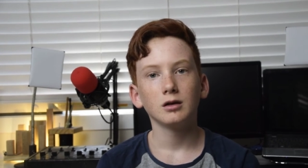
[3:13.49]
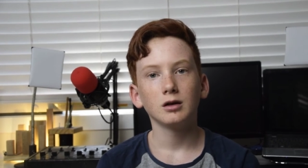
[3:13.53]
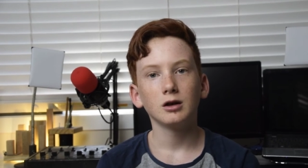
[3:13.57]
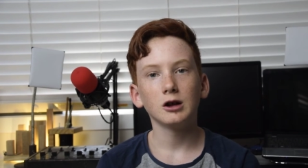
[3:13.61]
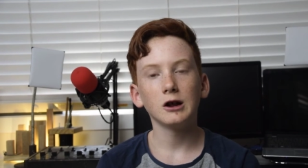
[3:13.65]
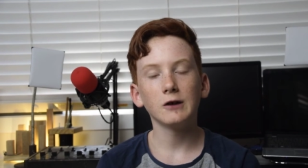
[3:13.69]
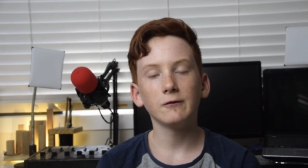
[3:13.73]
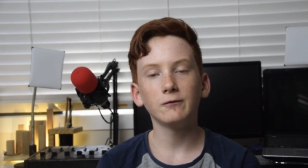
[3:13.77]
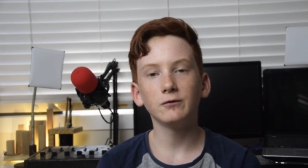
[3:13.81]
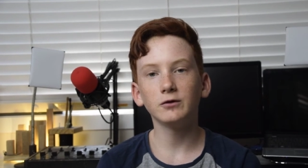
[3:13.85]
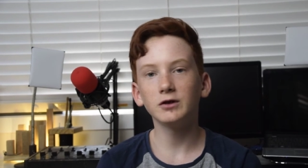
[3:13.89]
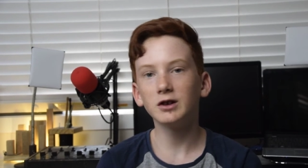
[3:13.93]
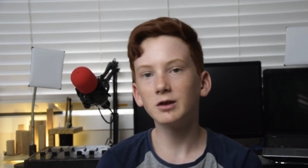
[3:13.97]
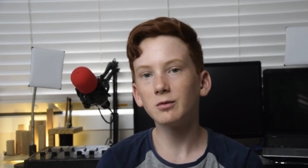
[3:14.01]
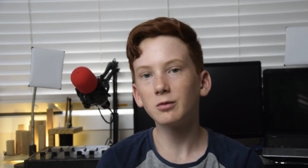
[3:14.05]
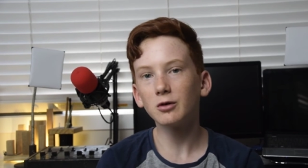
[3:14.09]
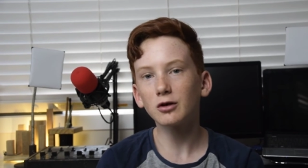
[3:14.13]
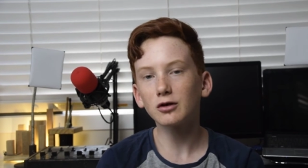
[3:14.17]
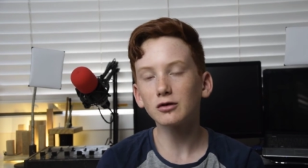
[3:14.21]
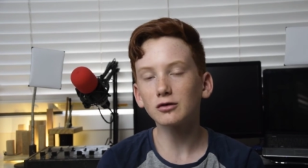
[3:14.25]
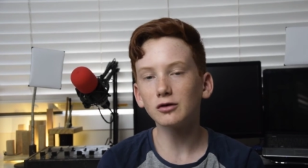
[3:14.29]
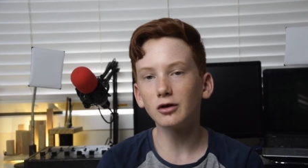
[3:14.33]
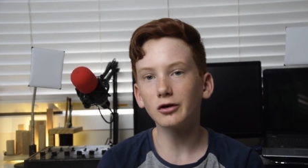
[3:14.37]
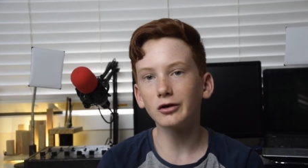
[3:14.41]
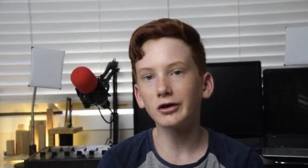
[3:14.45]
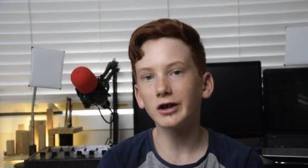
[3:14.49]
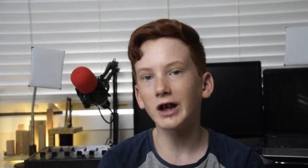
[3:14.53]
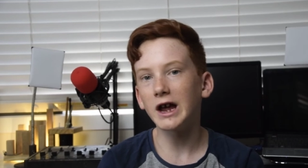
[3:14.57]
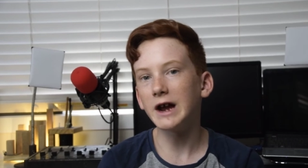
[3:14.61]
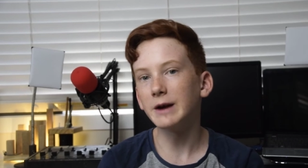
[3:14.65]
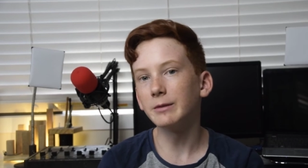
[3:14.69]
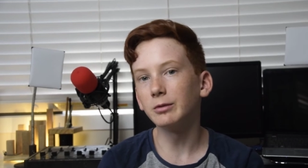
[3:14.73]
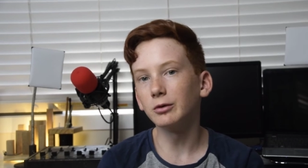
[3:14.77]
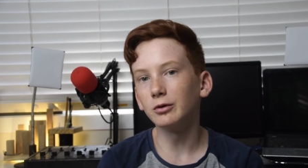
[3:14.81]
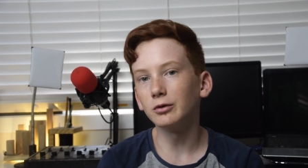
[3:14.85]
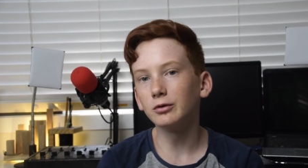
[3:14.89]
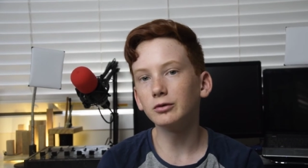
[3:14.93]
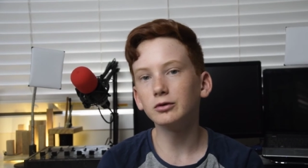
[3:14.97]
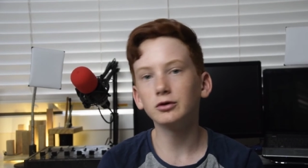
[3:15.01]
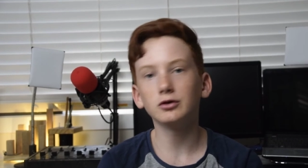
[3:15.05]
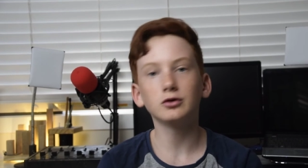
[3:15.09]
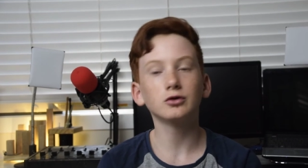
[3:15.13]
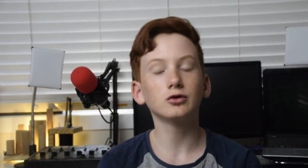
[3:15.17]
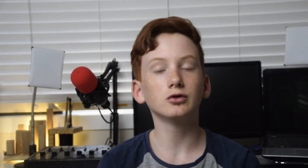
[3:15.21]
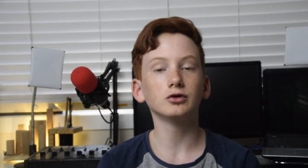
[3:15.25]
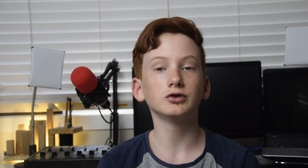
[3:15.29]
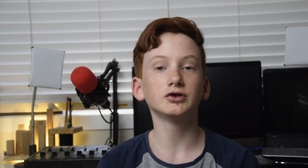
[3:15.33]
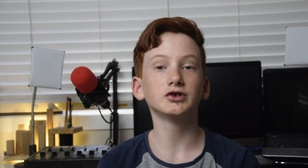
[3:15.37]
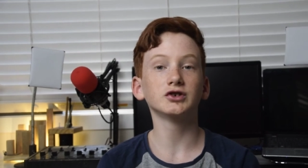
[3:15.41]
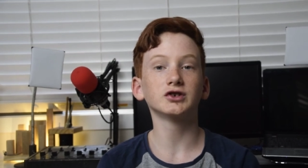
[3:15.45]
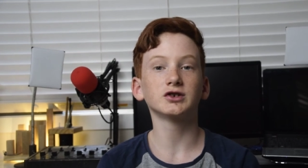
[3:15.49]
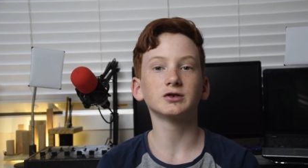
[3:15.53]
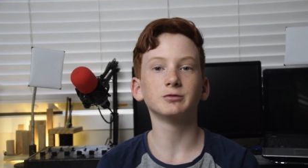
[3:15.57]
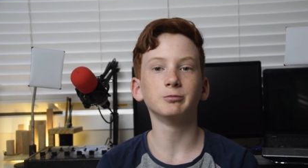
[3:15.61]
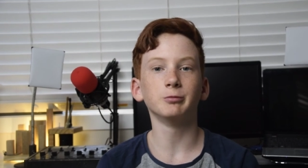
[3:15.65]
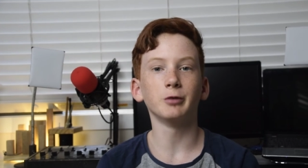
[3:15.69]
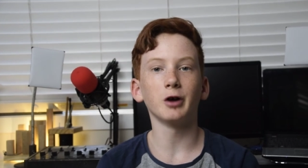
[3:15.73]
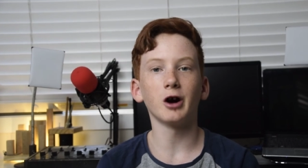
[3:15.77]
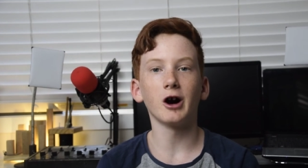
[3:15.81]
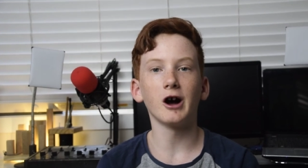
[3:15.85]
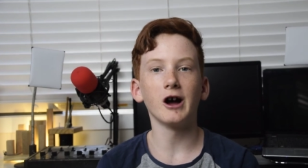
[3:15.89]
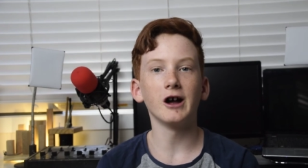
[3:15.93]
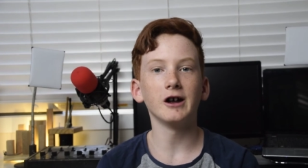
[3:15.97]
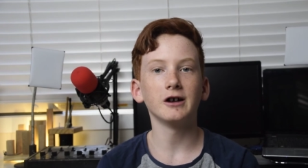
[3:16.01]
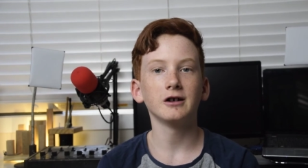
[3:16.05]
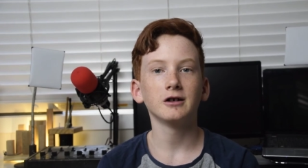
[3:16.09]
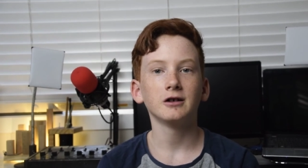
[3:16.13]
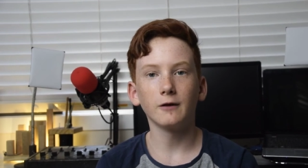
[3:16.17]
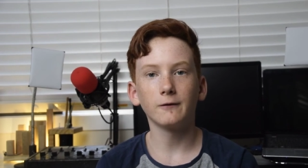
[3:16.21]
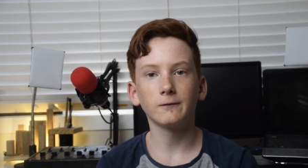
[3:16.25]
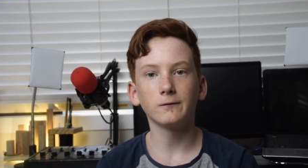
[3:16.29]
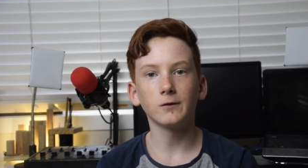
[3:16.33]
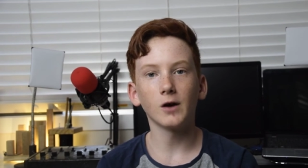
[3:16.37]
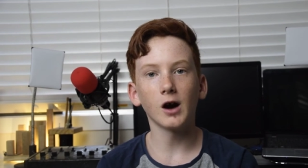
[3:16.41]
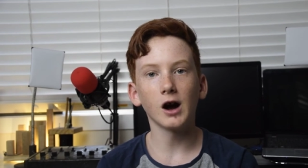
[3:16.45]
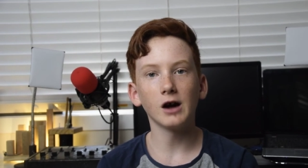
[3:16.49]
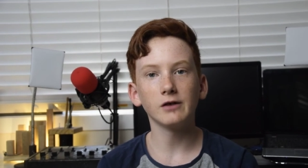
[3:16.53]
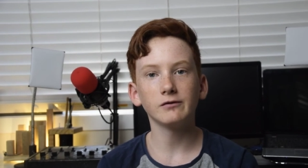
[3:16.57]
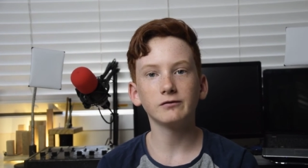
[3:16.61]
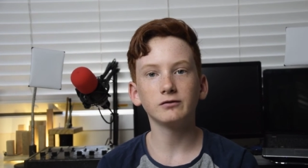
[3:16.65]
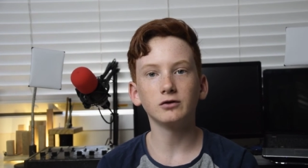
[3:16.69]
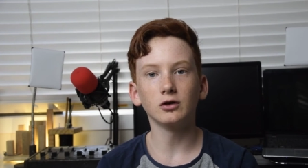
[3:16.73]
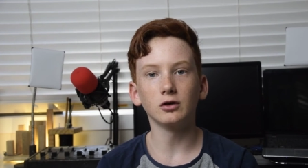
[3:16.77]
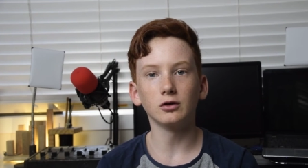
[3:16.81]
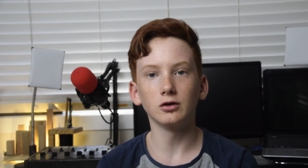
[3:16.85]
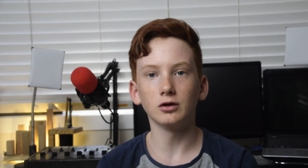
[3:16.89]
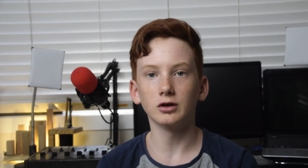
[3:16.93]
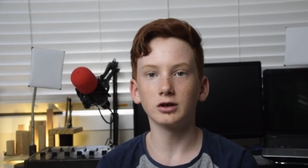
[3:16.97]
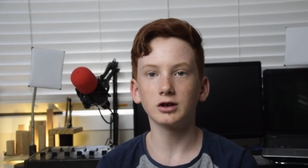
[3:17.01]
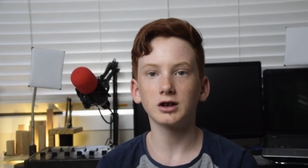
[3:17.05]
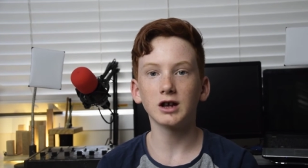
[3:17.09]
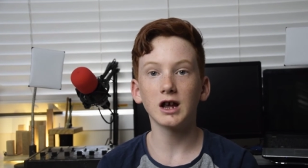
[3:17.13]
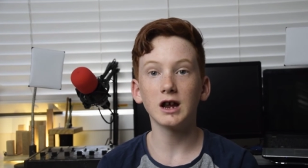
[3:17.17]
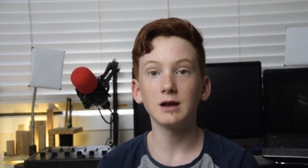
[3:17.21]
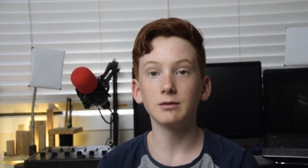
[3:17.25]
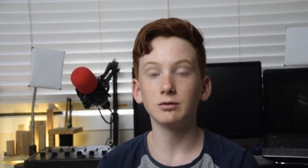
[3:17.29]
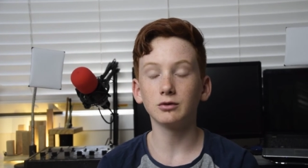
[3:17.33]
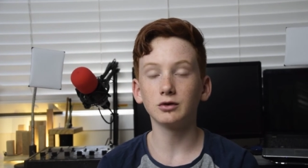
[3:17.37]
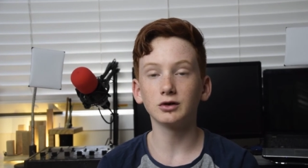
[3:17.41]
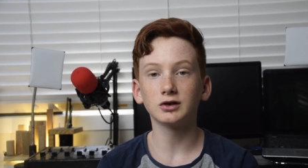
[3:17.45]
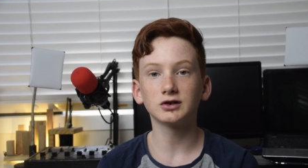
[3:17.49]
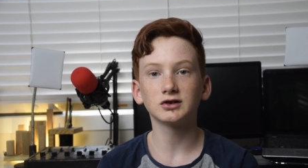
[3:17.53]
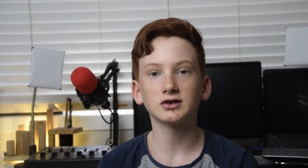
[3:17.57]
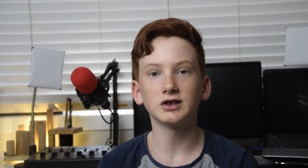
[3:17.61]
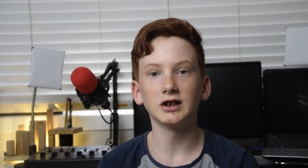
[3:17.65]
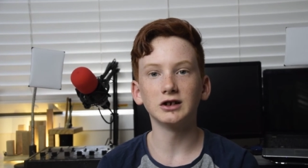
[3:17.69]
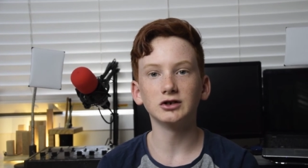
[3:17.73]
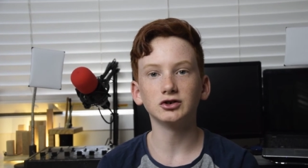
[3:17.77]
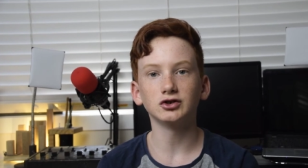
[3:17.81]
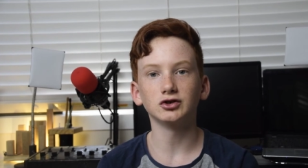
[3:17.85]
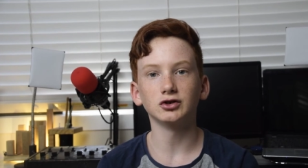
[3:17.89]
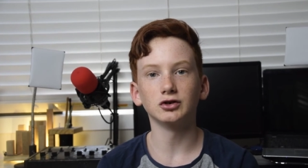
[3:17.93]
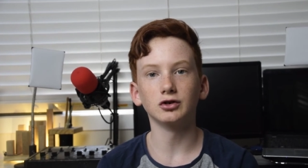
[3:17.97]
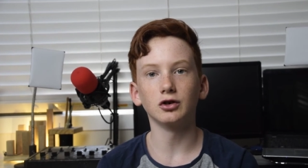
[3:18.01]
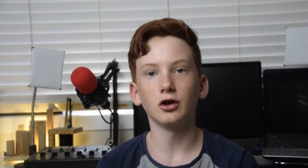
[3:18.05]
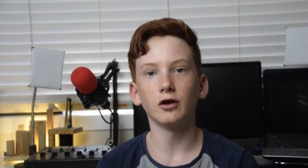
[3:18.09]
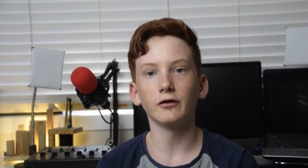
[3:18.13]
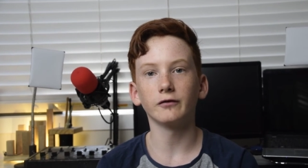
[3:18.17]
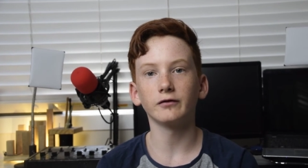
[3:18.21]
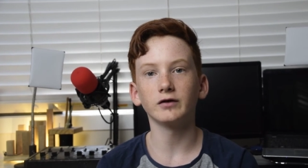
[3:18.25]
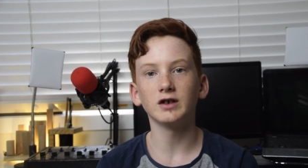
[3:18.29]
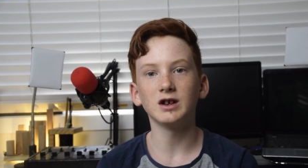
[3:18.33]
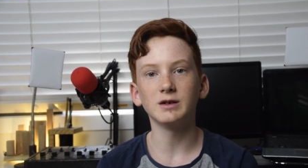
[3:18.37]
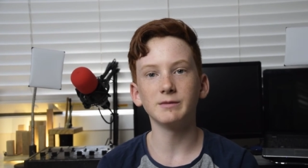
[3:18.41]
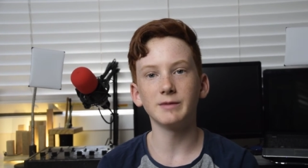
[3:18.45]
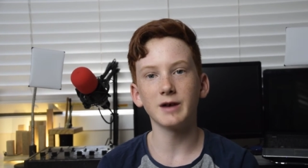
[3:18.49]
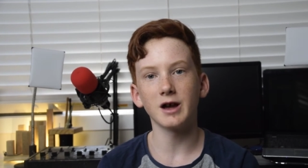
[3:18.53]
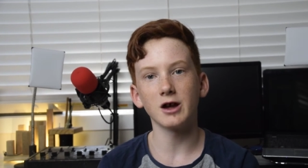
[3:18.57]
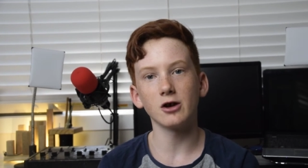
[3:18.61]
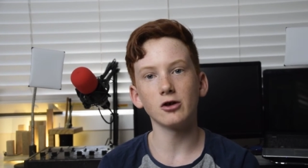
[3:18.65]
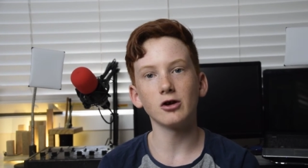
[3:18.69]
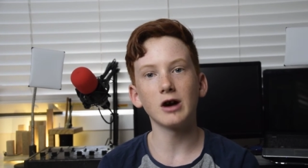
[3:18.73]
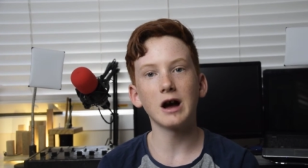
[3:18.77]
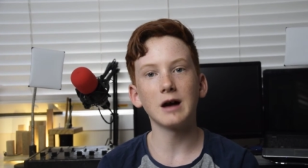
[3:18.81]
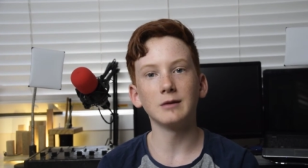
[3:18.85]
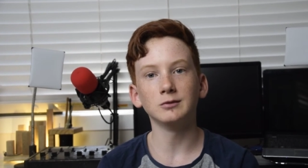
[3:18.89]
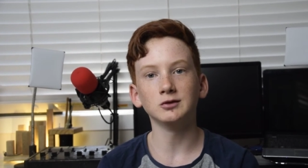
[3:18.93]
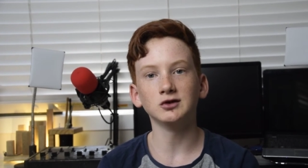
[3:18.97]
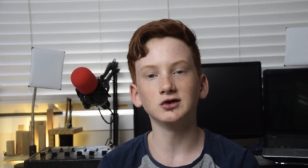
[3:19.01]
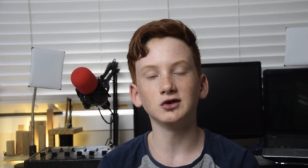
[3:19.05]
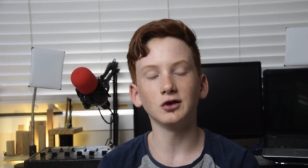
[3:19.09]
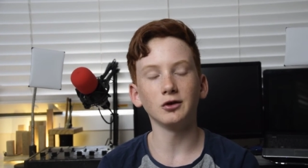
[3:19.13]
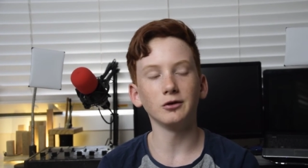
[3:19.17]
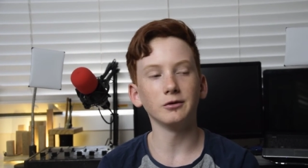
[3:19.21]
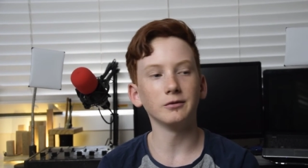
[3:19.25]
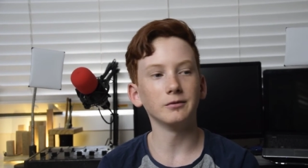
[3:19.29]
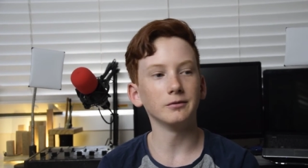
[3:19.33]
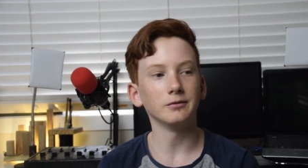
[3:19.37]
If you did want a long cable, you could just buy a $5 cable extension off eBay or Amazon.